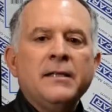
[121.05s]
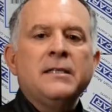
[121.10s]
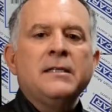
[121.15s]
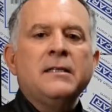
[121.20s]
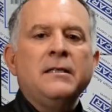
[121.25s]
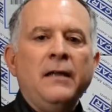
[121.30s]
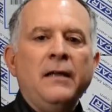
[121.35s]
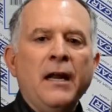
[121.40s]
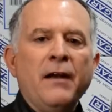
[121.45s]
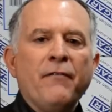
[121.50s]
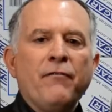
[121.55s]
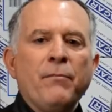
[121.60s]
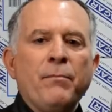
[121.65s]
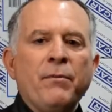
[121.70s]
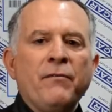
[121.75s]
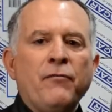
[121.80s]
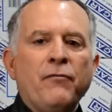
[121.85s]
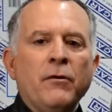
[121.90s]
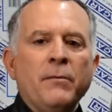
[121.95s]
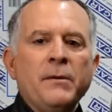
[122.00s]
is Glenn from
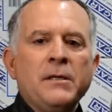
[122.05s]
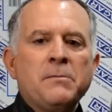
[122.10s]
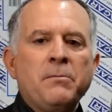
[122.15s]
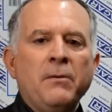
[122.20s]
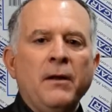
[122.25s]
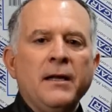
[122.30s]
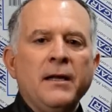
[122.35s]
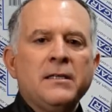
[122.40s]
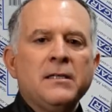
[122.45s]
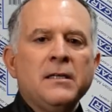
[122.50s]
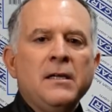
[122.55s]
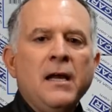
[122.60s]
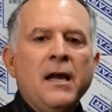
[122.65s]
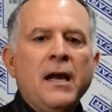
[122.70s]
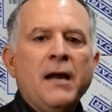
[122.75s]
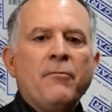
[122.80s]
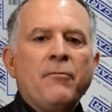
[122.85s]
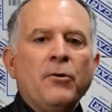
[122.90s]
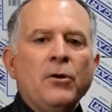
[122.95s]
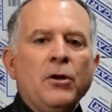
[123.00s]
Performance Plus,
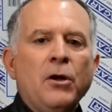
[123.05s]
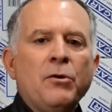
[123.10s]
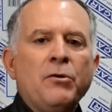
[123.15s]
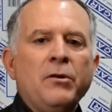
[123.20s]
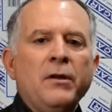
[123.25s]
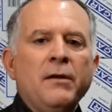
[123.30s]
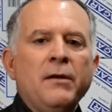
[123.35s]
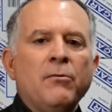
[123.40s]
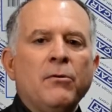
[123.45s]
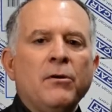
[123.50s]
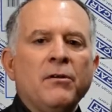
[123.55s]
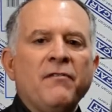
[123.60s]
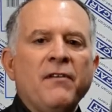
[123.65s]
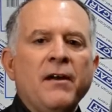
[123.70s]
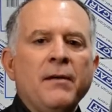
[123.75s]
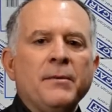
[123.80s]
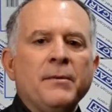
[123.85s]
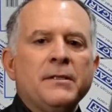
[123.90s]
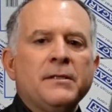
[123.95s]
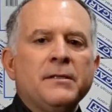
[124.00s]
and we're locally world
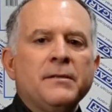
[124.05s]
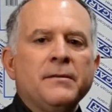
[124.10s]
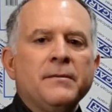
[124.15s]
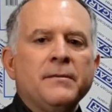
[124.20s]
famous.